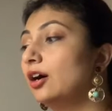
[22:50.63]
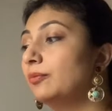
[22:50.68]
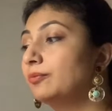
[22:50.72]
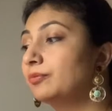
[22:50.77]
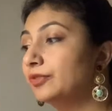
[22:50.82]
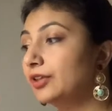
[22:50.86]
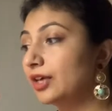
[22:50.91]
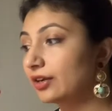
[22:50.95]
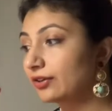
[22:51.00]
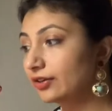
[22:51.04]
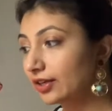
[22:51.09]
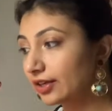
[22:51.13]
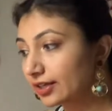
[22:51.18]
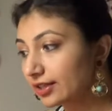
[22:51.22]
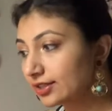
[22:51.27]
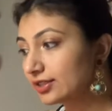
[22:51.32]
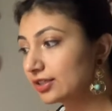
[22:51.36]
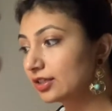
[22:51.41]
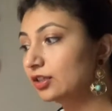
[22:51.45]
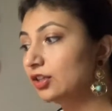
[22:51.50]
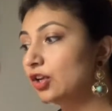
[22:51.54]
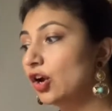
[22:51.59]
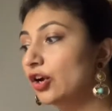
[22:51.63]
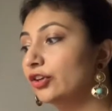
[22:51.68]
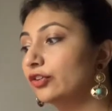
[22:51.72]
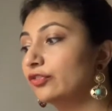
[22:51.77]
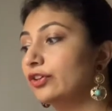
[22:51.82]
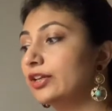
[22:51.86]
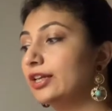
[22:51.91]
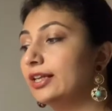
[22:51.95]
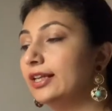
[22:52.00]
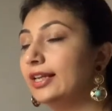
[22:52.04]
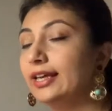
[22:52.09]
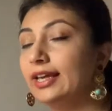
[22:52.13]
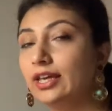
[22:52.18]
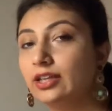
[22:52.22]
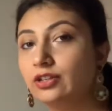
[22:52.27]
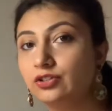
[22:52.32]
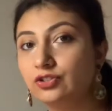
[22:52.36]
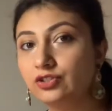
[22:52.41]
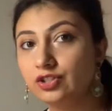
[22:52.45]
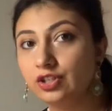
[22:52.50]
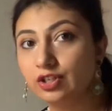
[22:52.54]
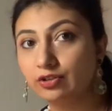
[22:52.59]
There is a lot of healing
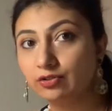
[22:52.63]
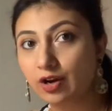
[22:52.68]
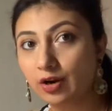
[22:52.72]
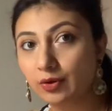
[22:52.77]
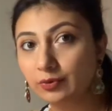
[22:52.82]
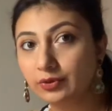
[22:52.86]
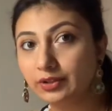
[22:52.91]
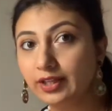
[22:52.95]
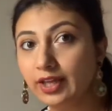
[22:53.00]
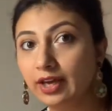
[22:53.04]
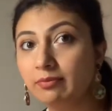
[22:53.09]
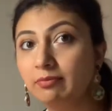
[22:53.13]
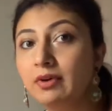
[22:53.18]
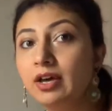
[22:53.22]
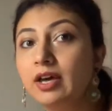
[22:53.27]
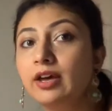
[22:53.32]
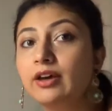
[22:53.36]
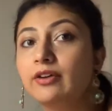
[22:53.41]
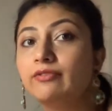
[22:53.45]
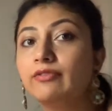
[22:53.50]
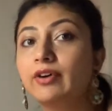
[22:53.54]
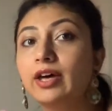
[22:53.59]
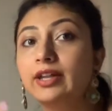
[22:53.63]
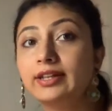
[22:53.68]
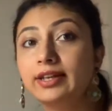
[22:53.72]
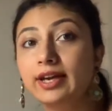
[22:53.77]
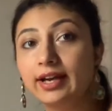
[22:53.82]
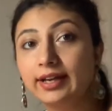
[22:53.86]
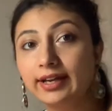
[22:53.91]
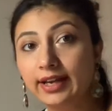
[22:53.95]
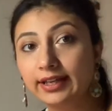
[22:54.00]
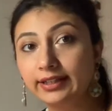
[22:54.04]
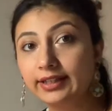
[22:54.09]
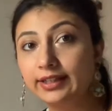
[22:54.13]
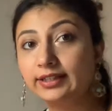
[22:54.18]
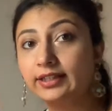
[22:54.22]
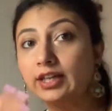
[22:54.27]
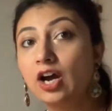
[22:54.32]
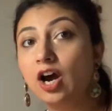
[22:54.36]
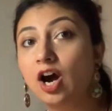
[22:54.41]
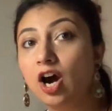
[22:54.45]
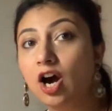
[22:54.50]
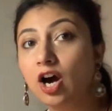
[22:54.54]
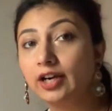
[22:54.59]
energy around them, where they are getting their
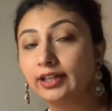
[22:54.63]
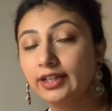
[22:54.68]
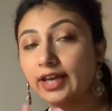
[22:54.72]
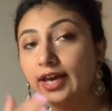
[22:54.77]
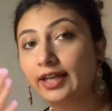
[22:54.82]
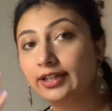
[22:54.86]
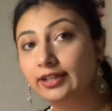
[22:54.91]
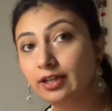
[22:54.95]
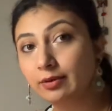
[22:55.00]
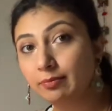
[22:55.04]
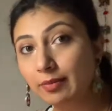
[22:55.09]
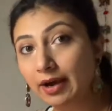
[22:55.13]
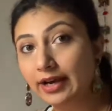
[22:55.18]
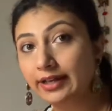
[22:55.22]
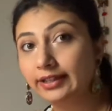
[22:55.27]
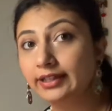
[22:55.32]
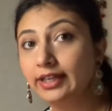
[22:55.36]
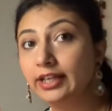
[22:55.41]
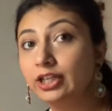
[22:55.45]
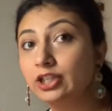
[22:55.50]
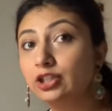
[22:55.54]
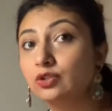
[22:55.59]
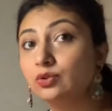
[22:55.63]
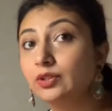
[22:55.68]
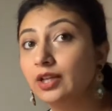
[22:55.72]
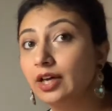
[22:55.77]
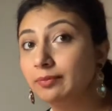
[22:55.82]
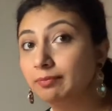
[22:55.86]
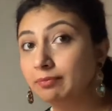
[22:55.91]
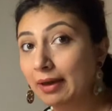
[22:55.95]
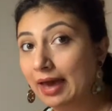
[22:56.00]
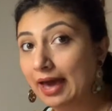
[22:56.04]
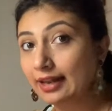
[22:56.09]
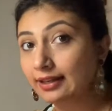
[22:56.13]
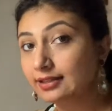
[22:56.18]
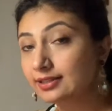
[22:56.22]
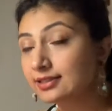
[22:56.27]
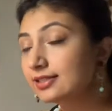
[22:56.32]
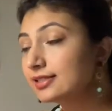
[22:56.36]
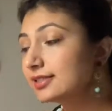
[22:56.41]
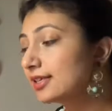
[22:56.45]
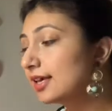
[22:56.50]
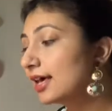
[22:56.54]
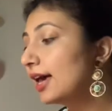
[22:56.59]
heart and their mind into that
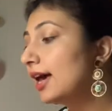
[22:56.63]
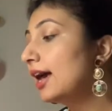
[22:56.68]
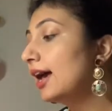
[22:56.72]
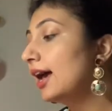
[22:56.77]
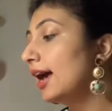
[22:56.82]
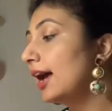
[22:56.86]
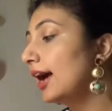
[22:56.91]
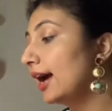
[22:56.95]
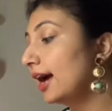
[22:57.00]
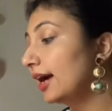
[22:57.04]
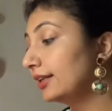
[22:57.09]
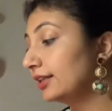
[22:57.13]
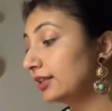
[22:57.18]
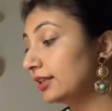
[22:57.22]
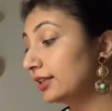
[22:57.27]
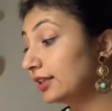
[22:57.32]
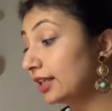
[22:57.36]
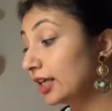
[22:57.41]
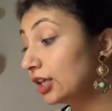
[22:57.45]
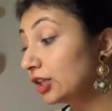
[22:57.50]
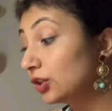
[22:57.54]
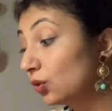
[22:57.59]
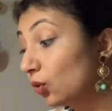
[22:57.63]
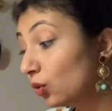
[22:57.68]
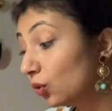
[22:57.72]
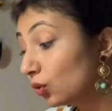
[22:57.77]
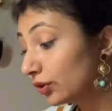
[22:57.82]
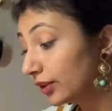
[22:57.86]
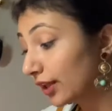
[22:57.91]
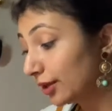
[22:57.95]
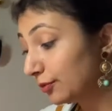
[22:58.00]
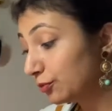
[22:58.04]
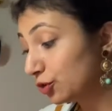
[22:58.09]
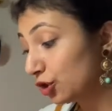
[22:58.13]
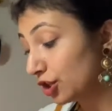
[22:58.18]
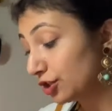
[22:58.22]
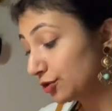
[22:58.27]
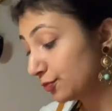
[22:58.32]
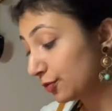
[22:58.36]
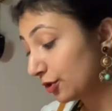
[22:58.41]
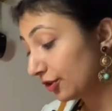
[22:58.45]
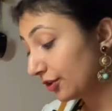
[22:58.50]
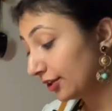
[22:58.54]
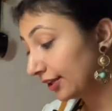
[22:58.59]
balance, and they know that
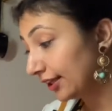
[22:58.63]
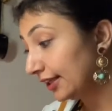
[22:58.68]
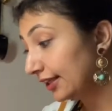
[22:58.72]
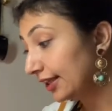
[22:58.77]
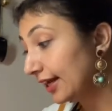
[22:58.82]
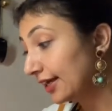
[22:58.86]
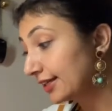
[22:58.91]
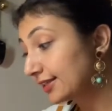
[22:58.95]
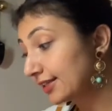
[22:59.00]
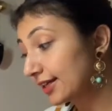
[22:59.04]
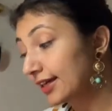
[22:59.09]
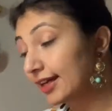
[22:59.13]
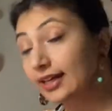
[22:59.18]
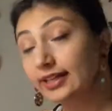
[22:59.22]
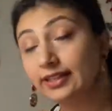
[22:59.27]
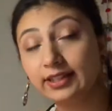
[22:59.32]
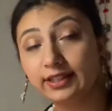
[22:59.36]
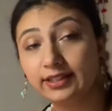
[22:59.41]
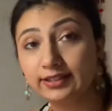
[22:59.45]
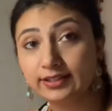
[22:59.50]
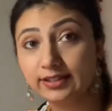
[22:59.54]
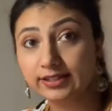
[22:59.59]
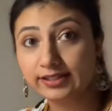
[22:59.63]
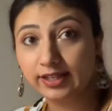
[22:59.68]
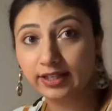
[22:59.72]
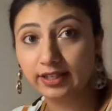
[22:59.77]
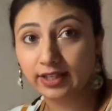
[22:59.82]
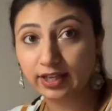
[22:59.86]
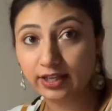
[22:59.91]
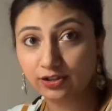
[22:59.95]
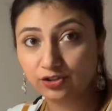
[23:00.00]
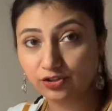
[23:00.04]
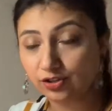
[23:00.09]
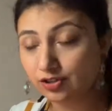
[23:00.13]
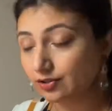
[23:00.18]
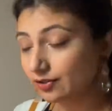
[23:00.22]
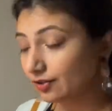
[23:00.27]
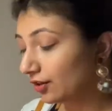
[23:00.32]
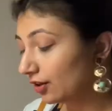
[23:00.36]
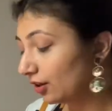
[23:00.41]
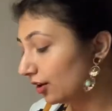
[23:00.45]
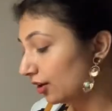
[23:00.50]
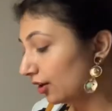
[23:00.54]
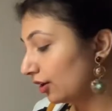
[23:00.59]
prosperity lies ahead in this connection.
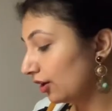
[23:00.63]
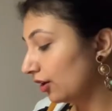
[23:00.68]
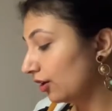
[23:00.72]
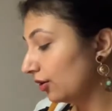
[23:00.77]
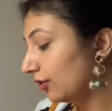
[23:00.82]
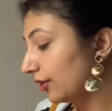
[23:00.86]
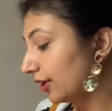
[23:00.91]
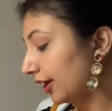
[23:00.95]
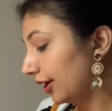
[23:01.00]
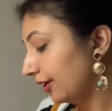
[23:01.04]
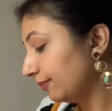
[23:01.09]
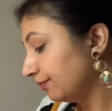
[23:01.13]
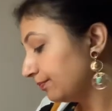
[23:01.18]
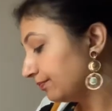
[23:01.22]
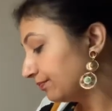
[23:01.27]
Okay.